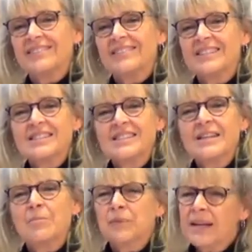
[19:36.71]
to see
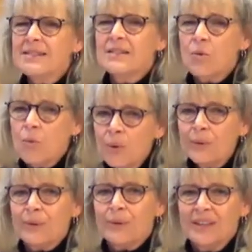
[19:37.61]
a blessed
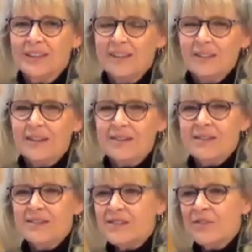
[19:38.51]
order to the
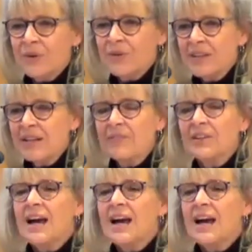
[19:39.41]
things of earth and heaven.